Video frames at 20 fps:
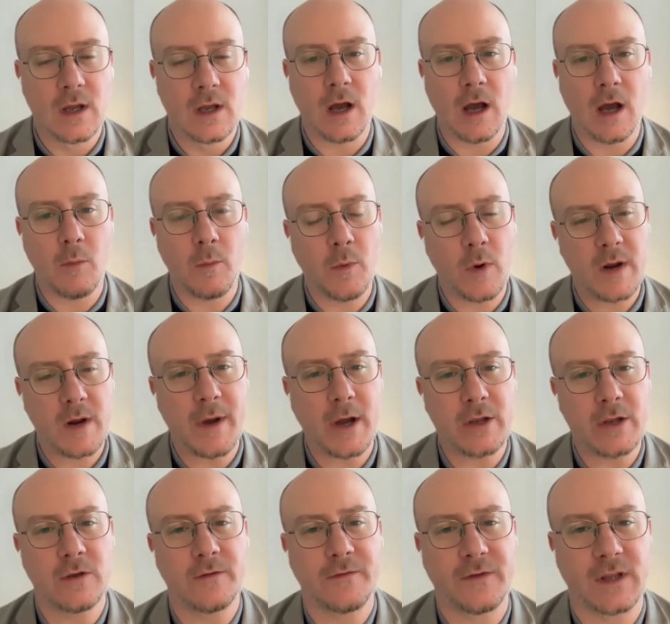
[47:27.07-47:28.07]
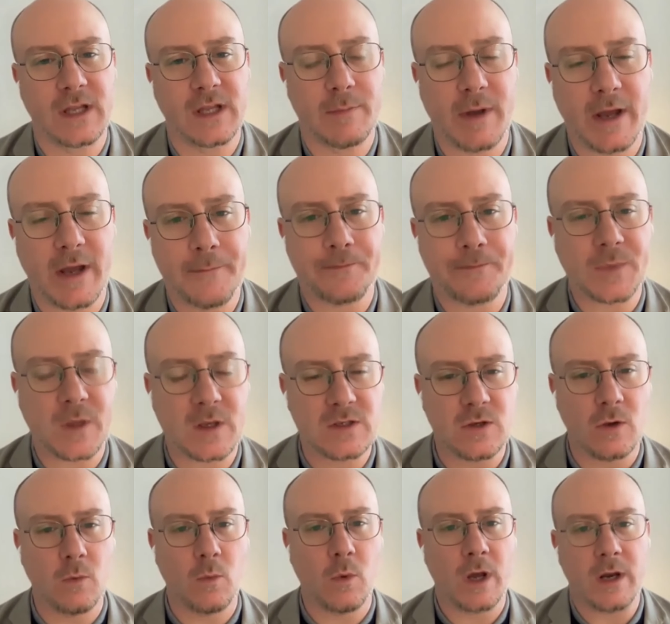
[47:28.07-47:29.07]
What about you, Felipe?
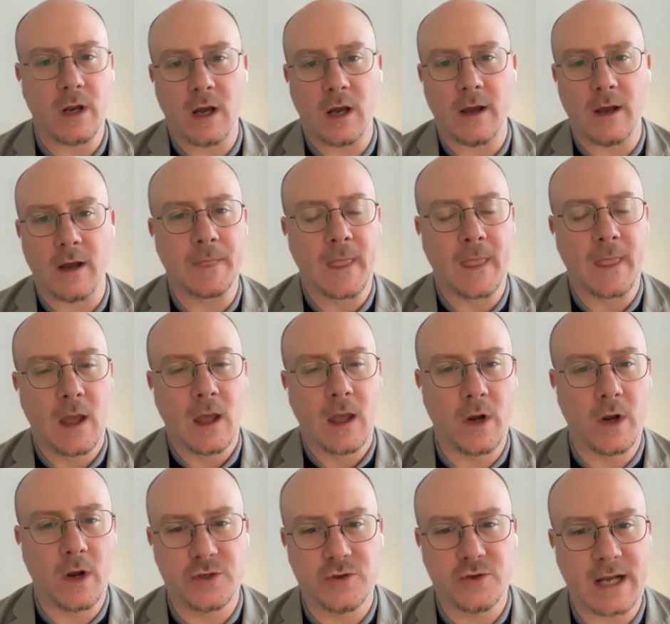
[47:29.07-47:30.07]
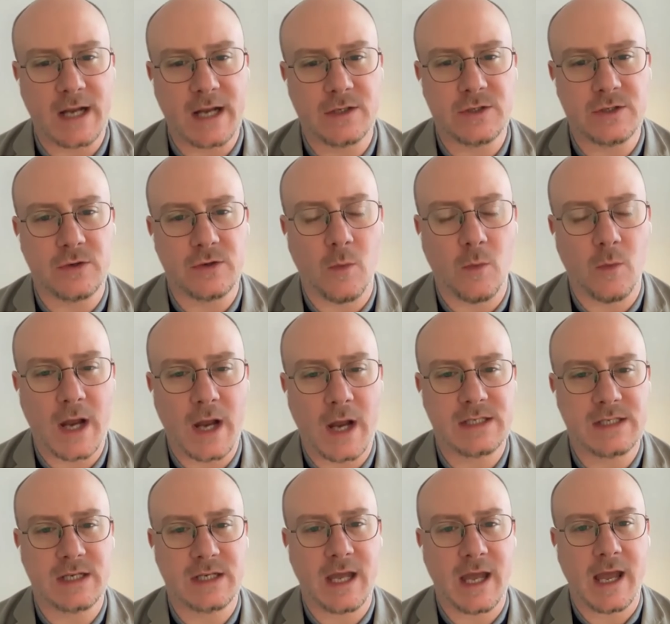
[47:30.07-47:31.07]
So what attracted you to
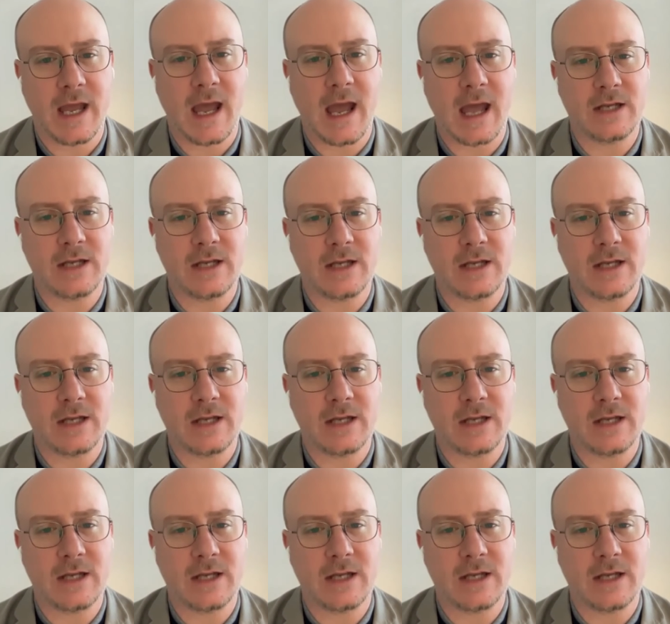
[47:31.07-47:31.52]
YCA?